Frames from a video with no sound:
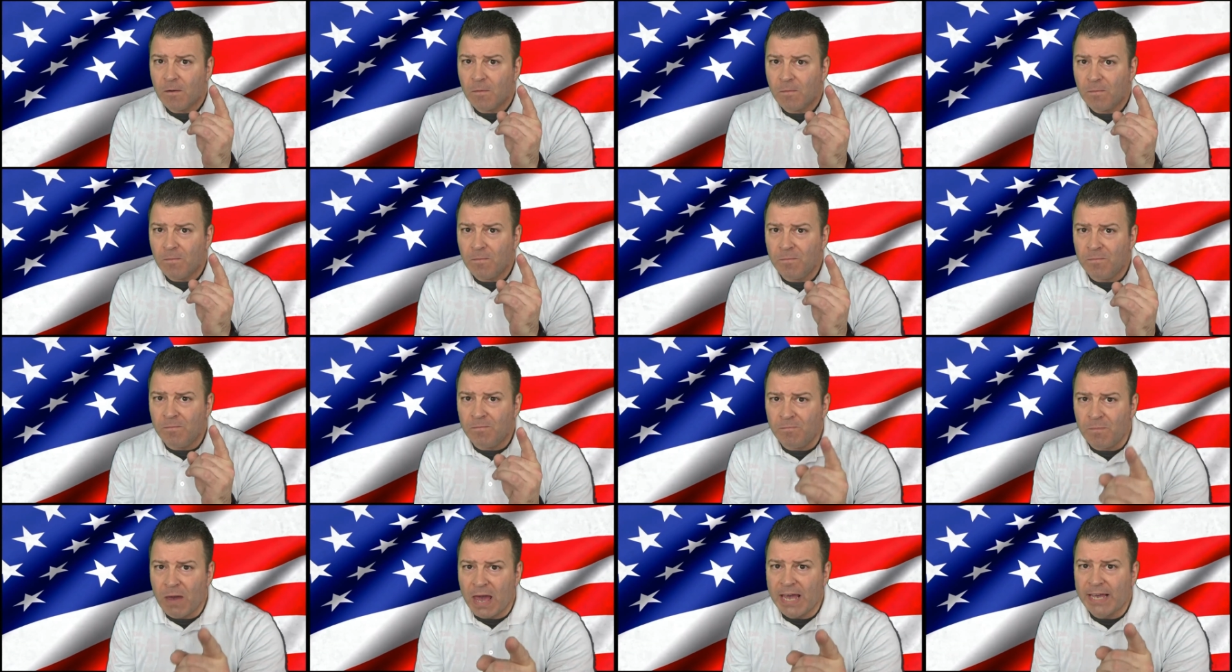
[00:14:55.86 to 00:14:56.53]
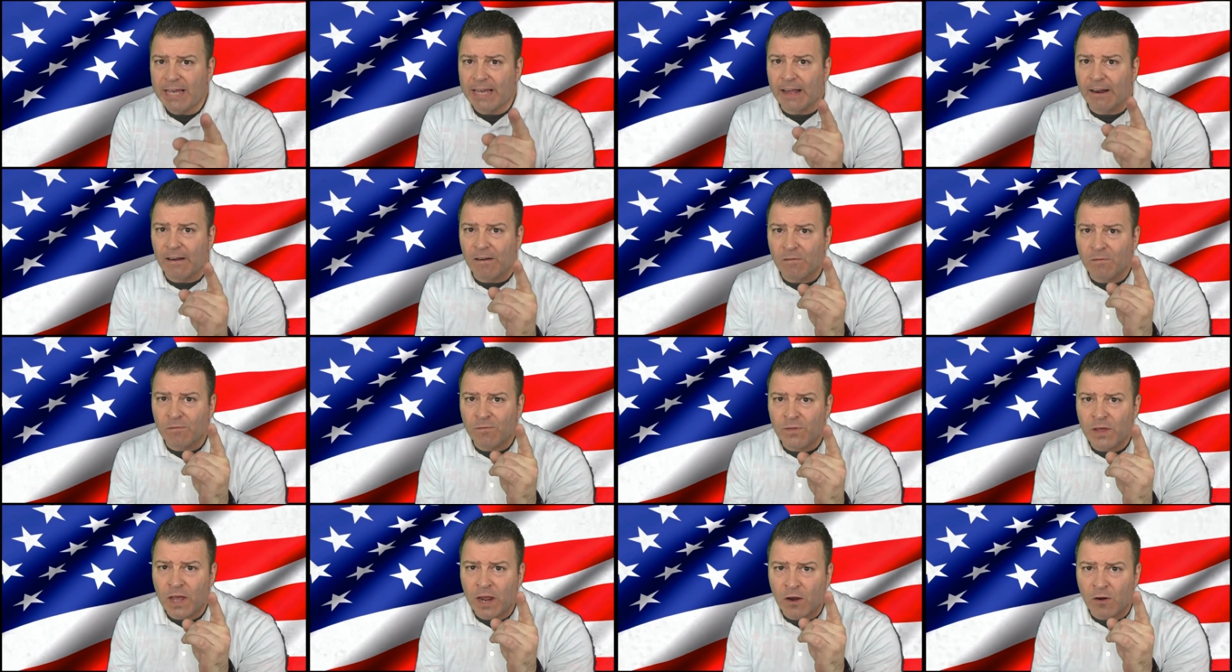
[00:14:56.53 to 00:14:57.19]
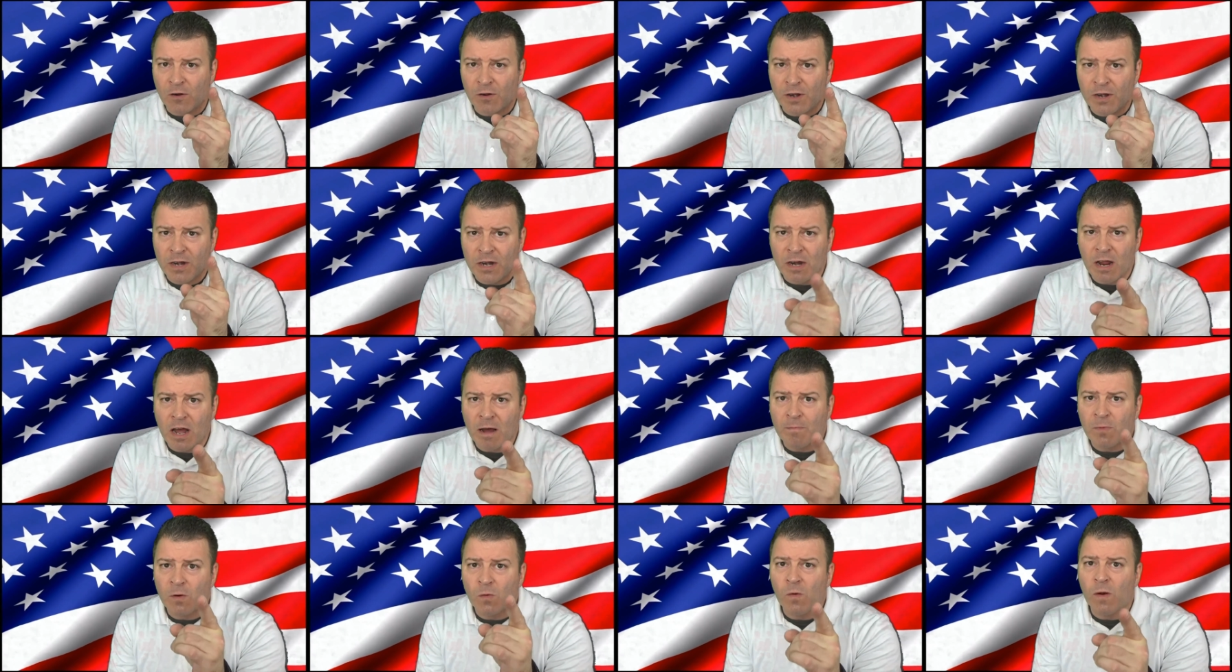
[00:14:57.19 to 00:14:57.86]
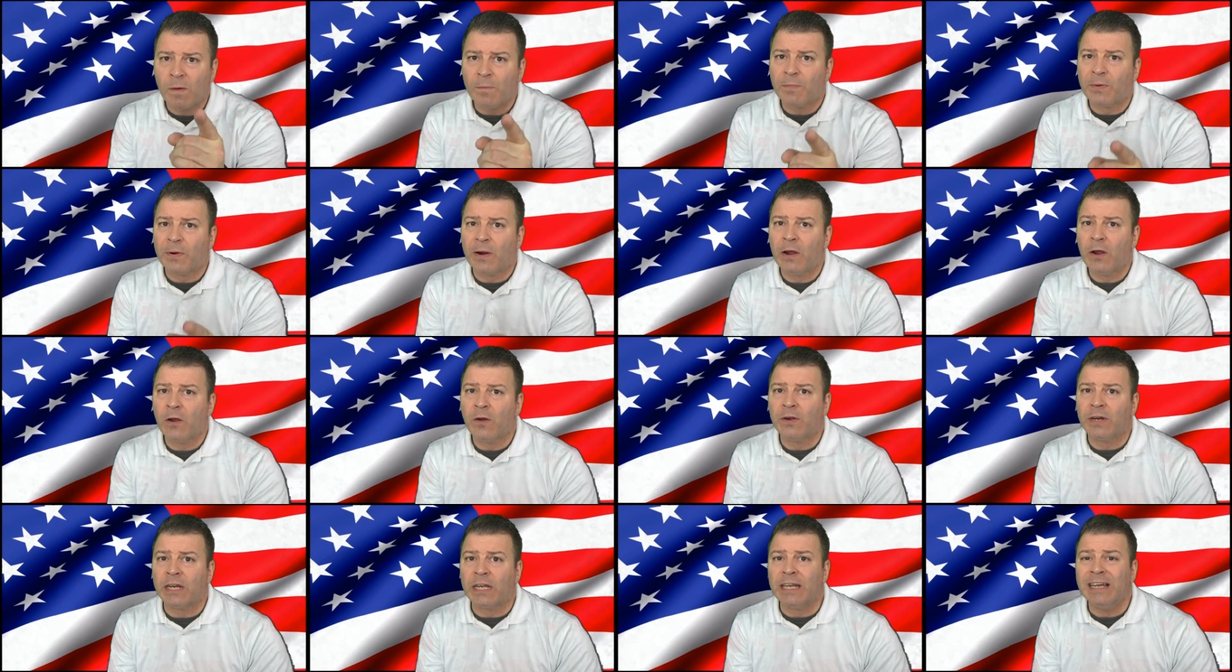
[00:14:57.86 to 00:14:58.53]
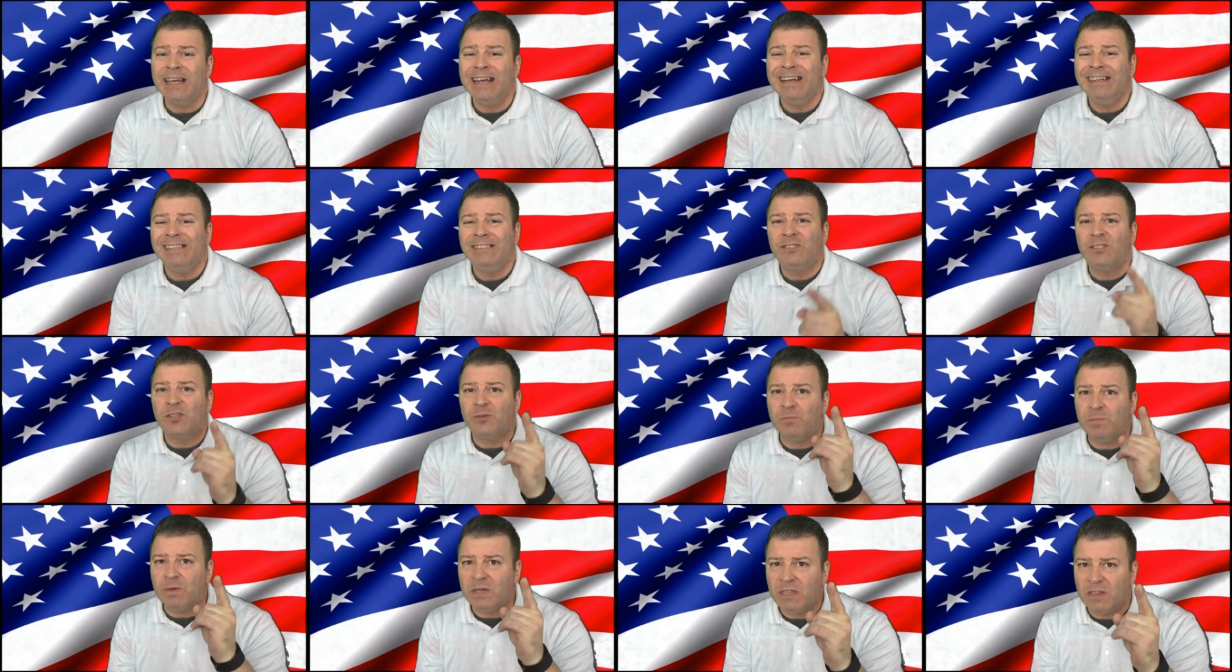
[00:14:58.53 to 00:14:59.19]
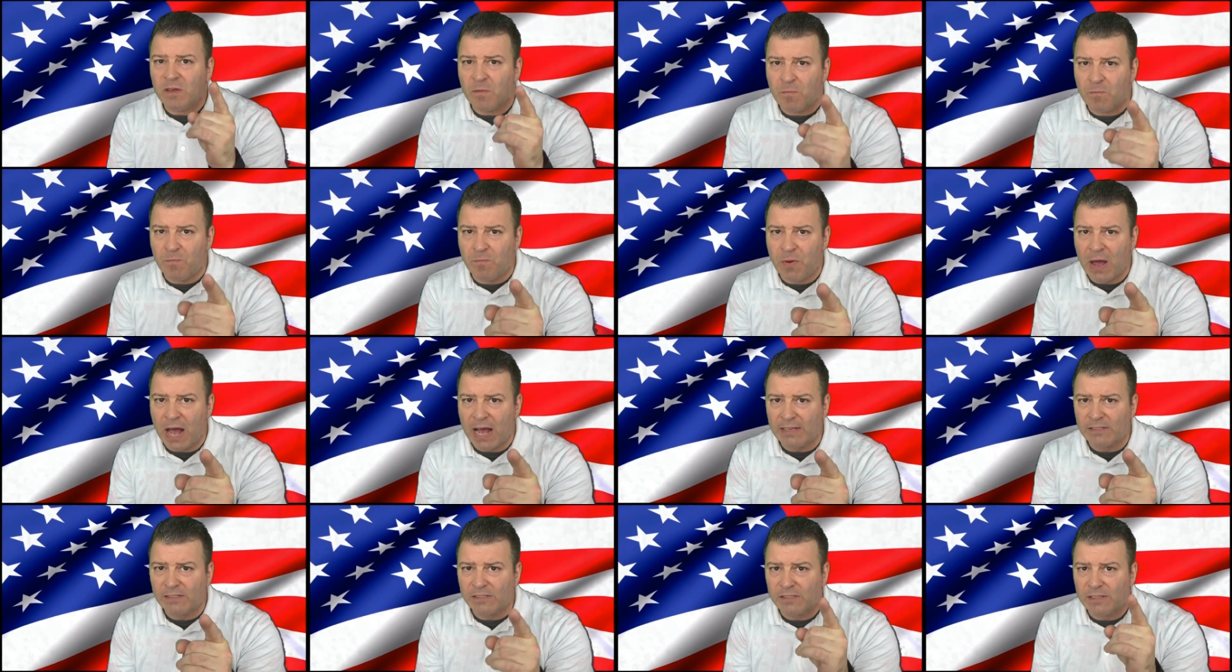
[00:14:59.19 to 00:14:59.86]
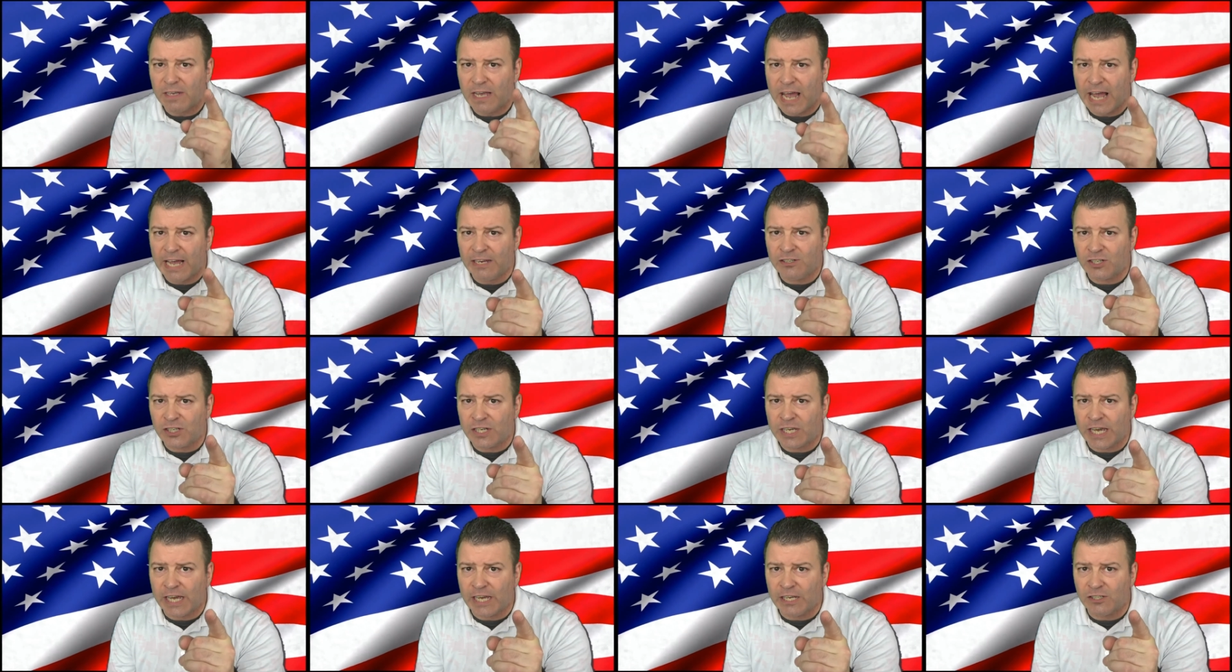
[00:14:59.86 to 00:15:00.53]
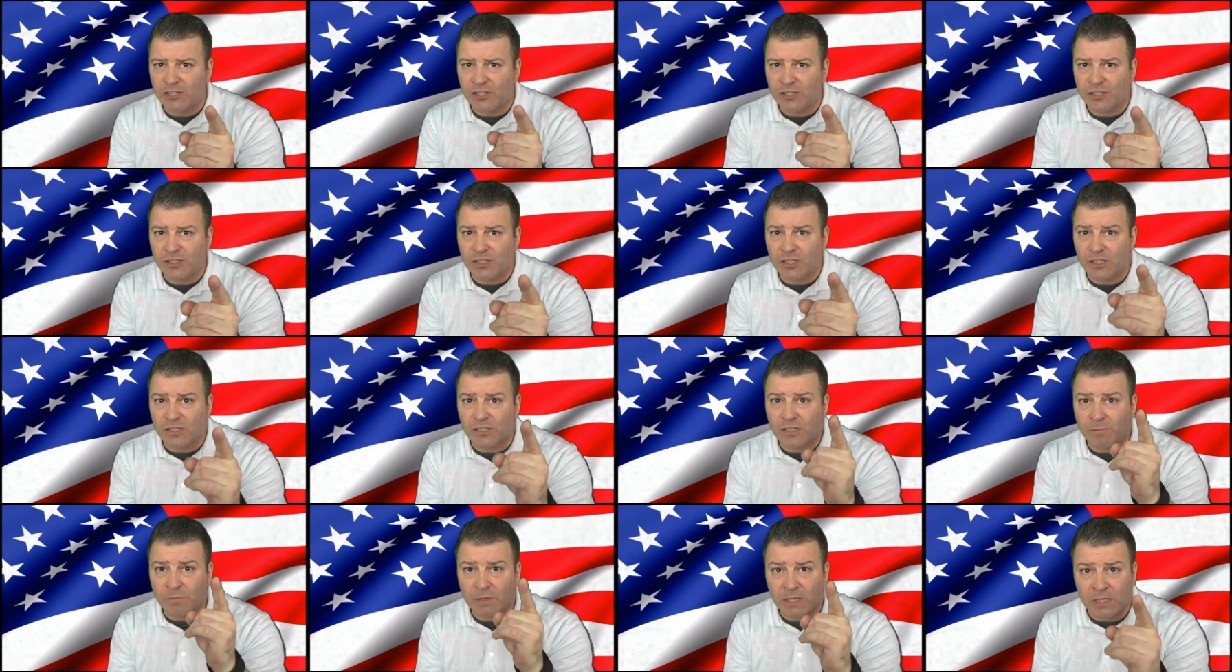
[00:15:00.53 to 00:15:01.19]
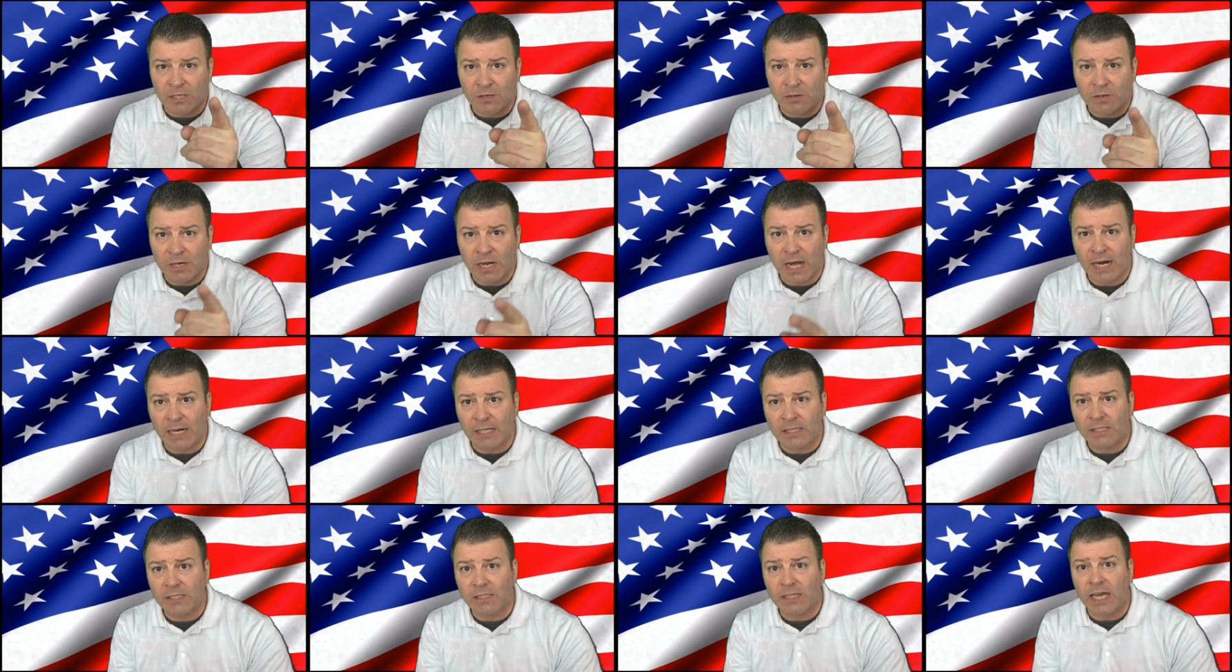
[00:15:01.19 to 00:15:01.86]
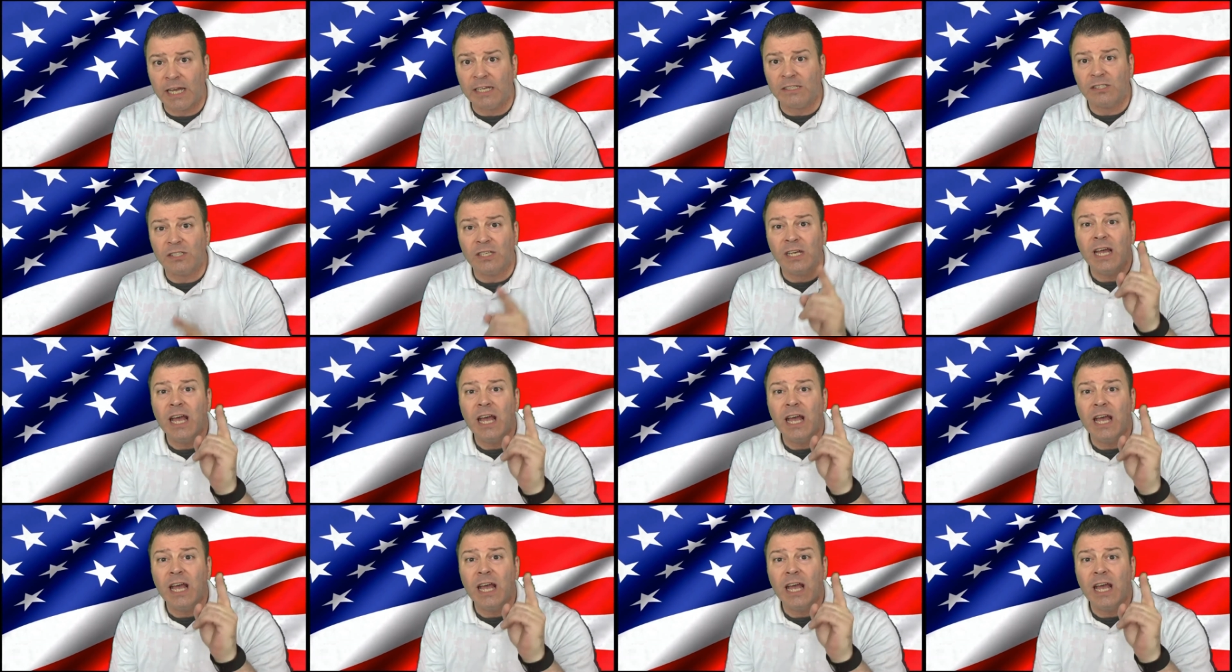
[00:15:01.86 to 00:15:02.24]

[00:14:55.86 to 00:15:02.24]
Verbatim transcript: make it their #1 priority to be the best education system in the United States